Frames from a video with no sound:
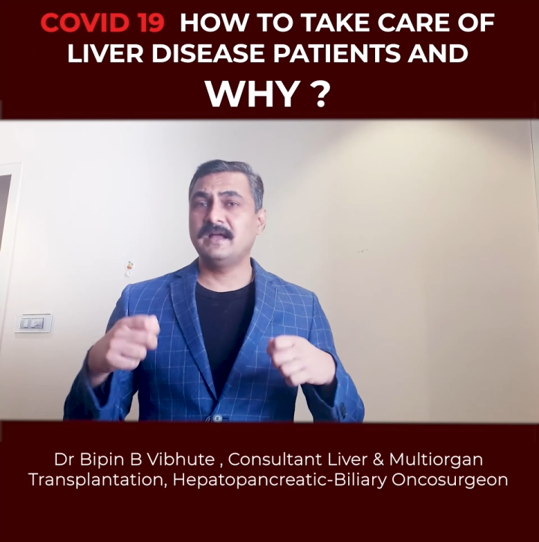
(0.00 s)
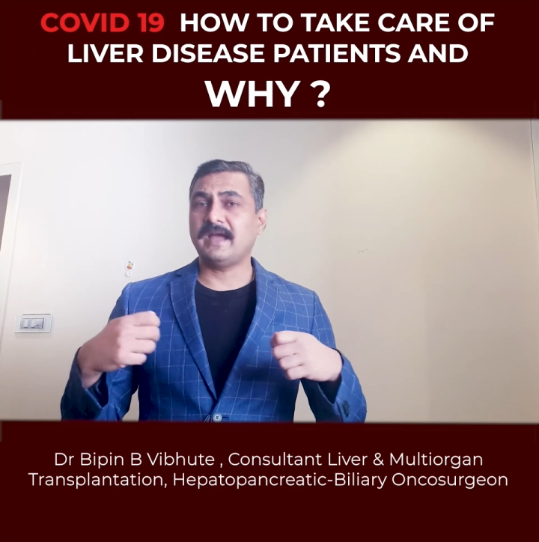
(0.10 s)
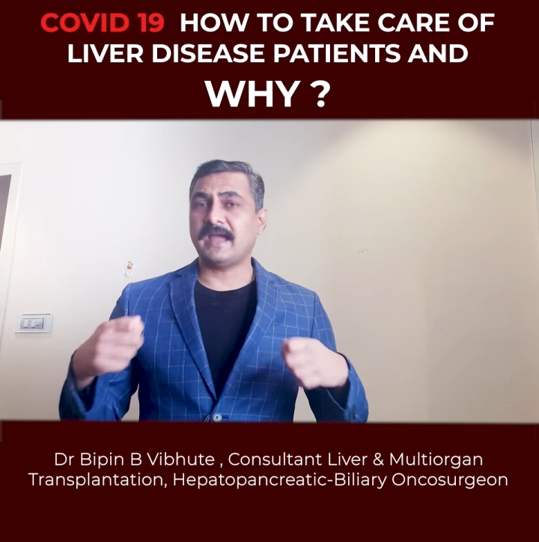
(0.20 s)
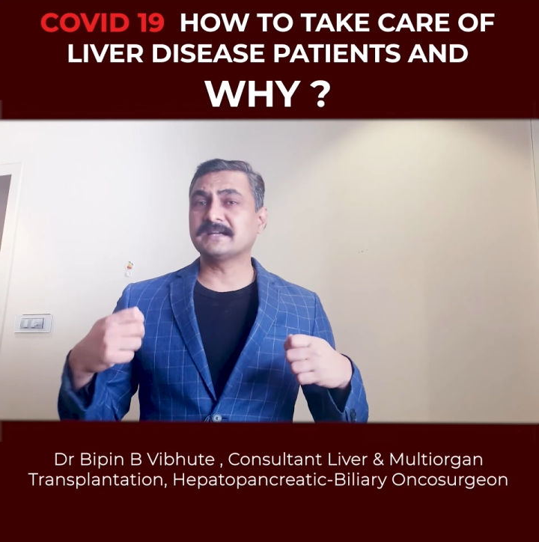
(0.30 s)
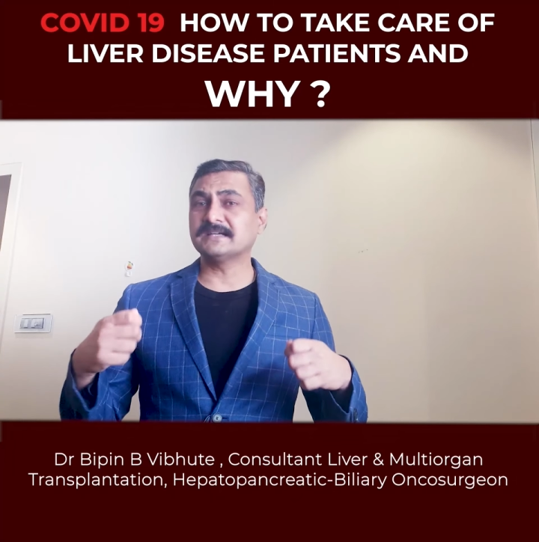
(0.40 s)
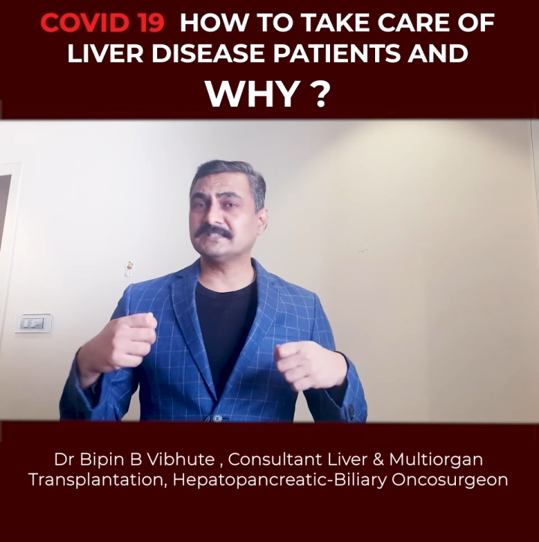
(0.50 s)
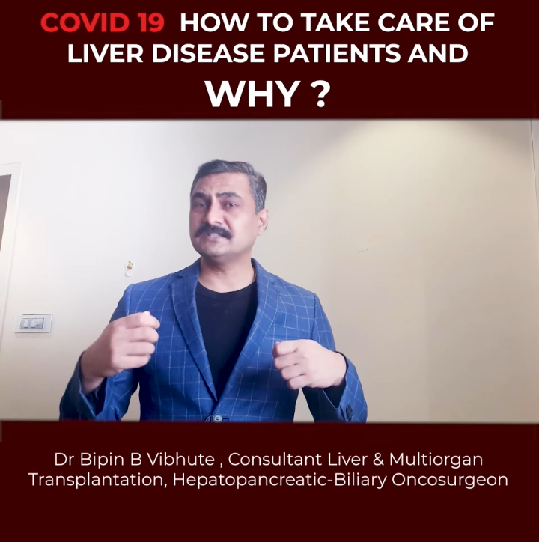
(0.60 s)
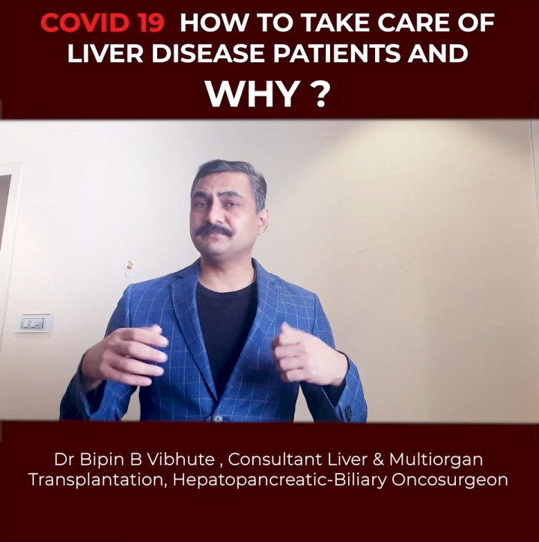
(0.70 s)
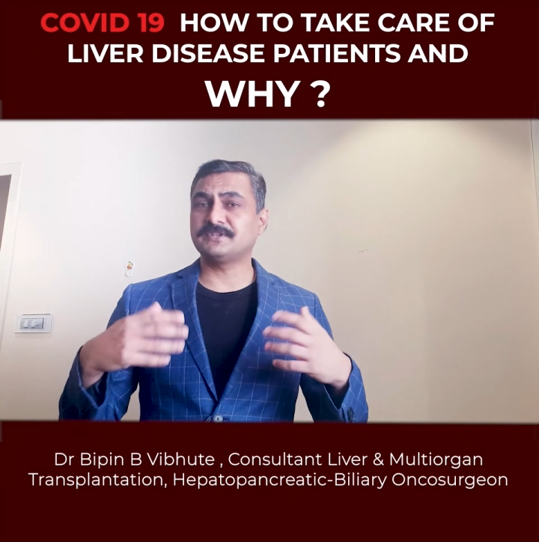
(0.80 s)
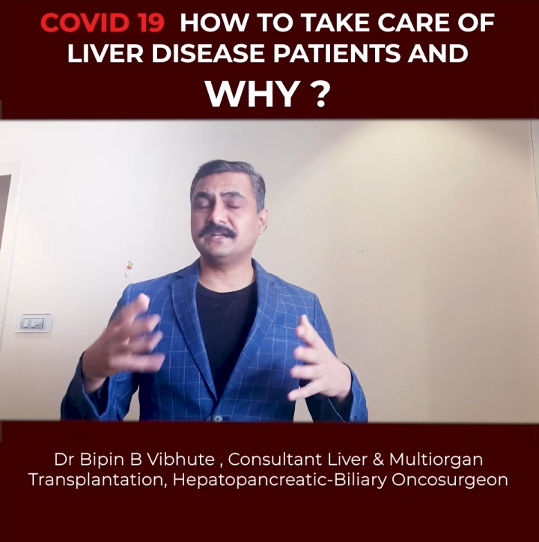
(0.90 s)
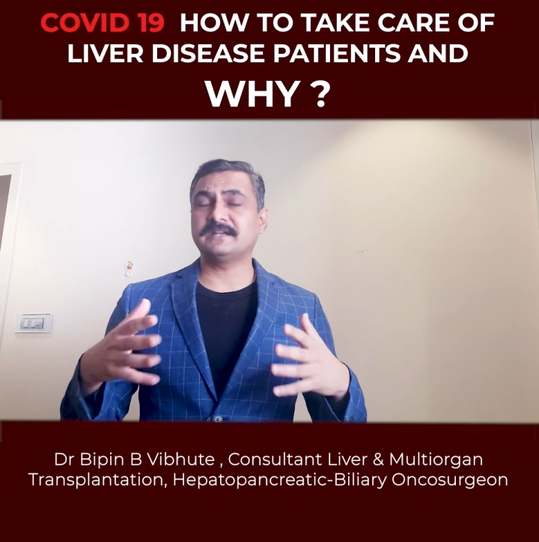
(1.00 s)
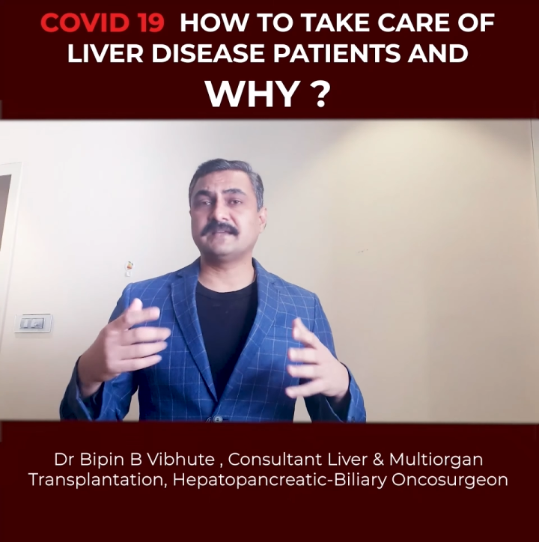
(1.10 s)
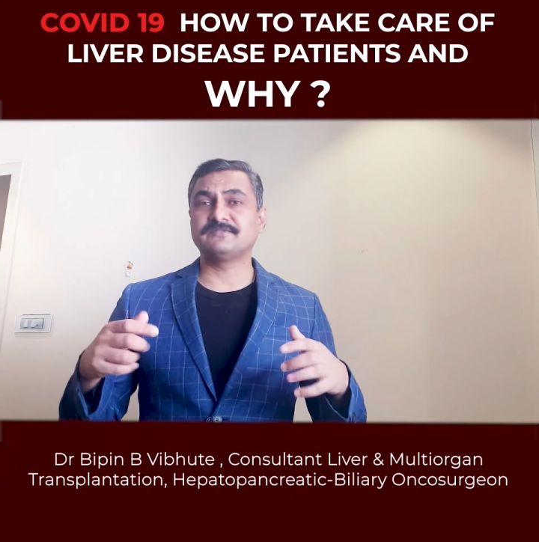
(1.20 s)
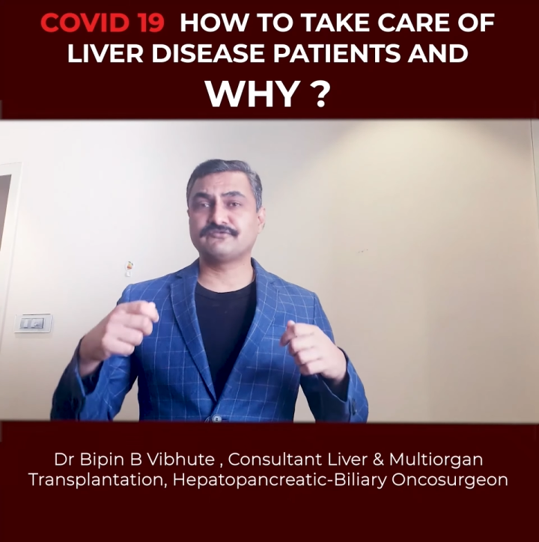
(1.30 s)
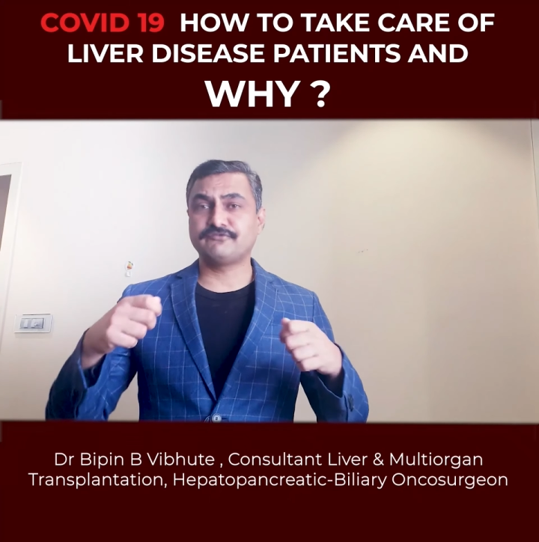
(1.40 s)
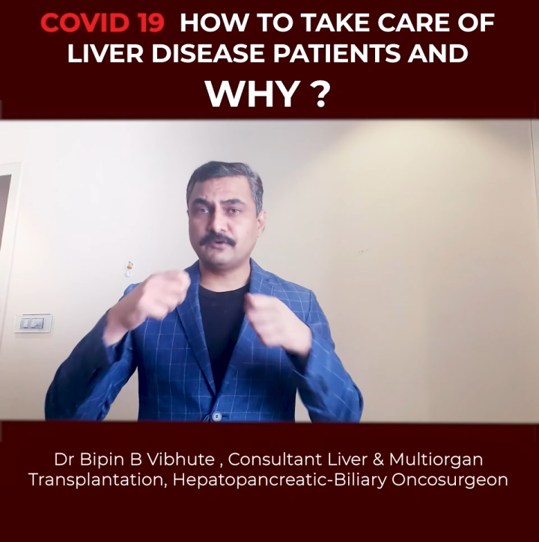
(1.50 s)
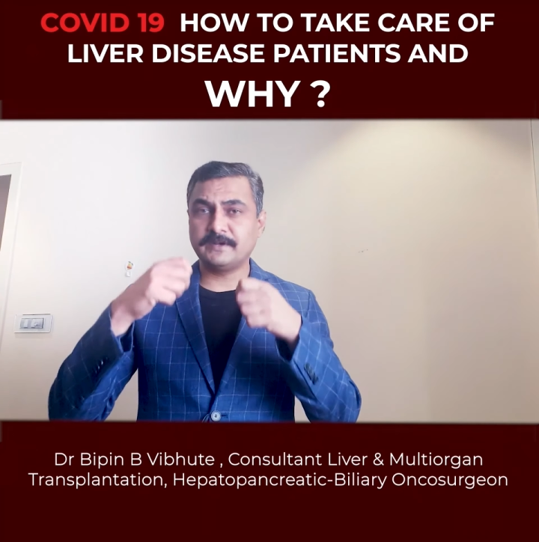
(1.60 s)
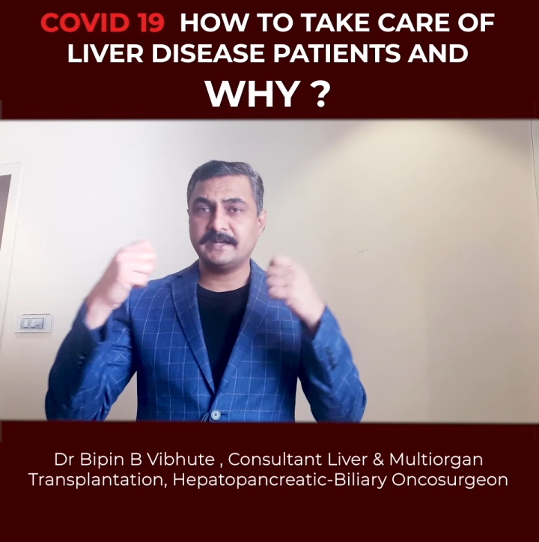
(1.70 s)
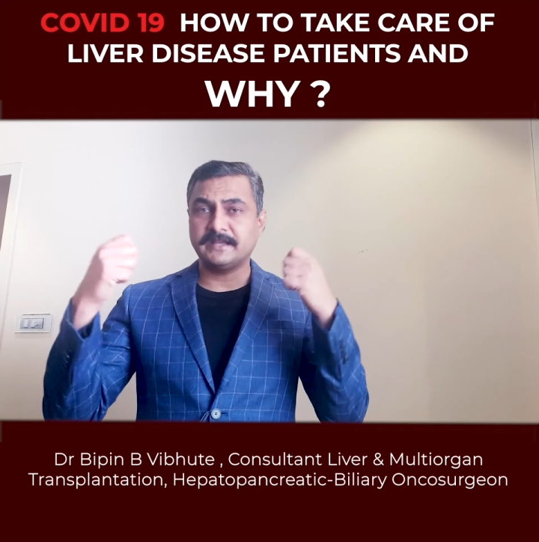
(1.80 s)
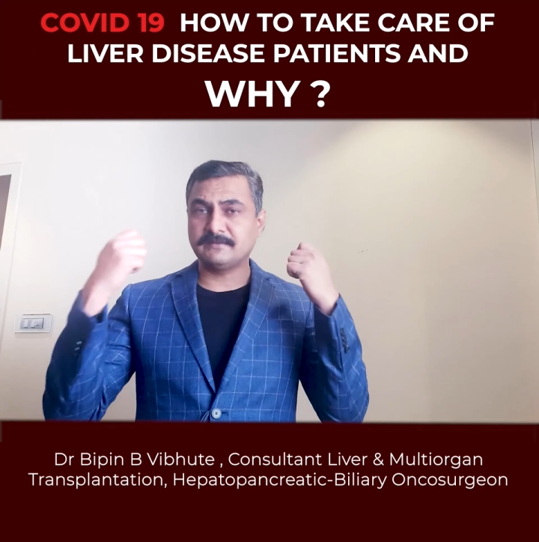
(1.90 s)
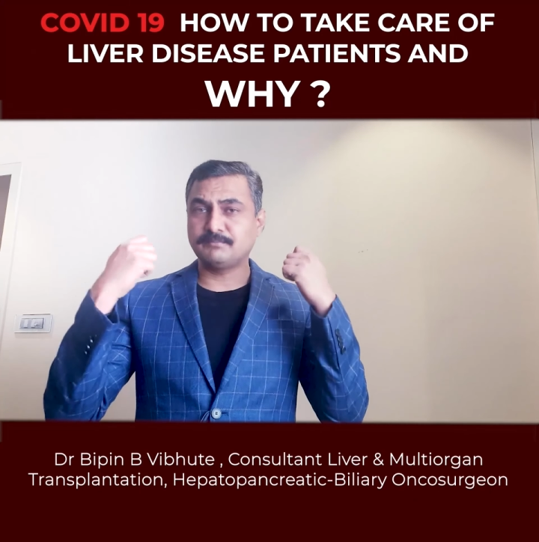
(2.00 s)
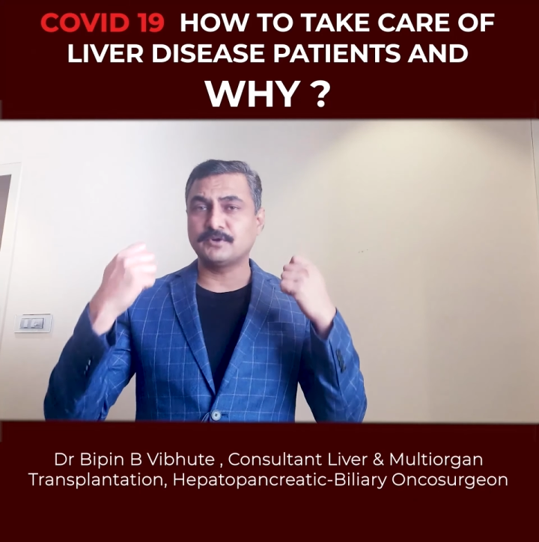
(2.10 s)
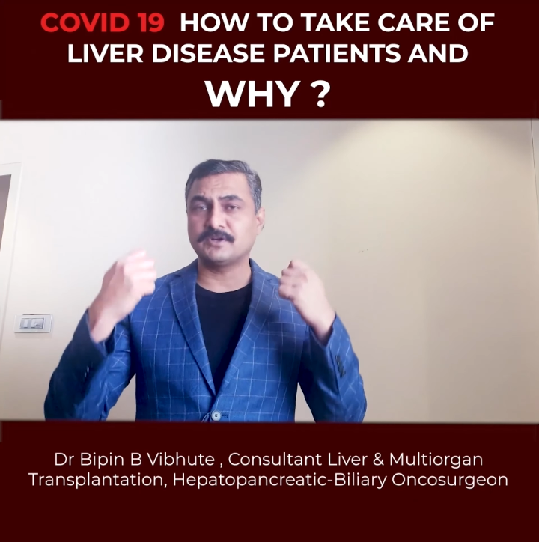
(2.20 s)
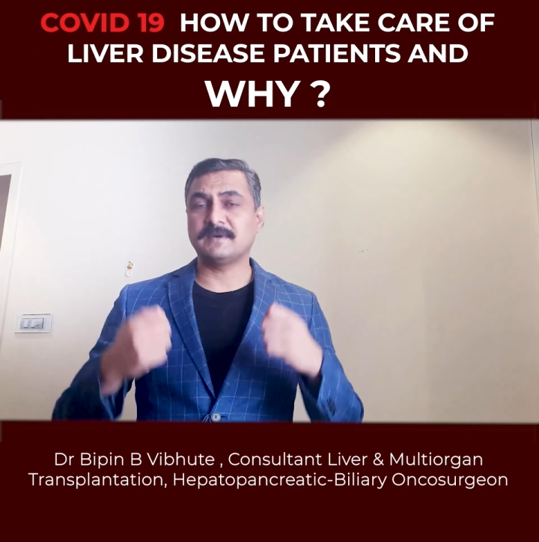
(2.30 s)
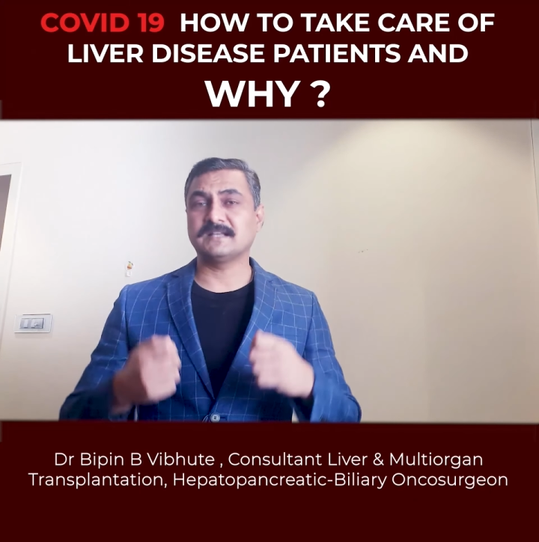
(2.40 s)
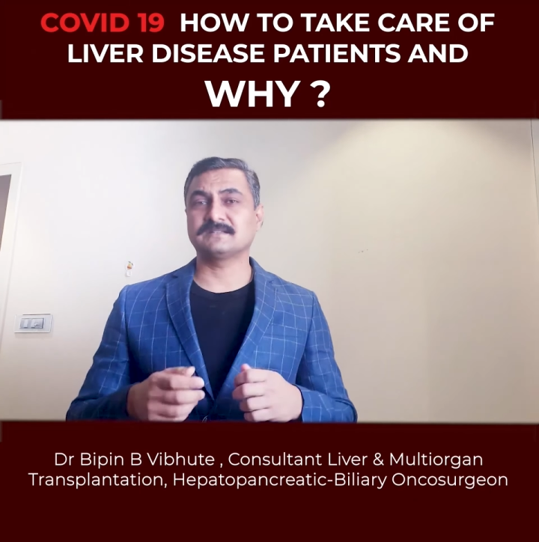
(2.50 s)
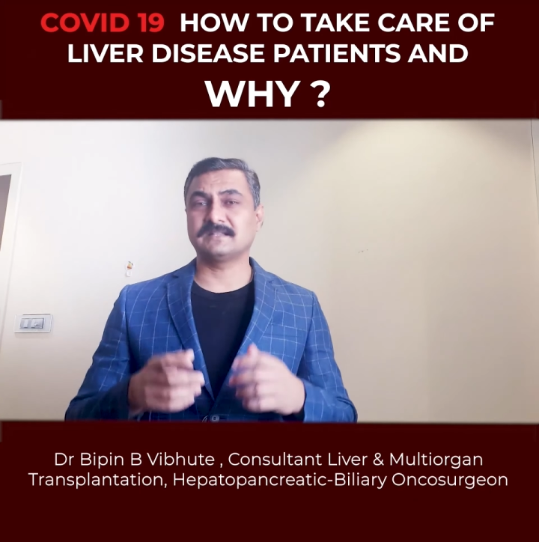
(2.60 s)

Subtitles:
handkerchief 3 times folded and put a mask.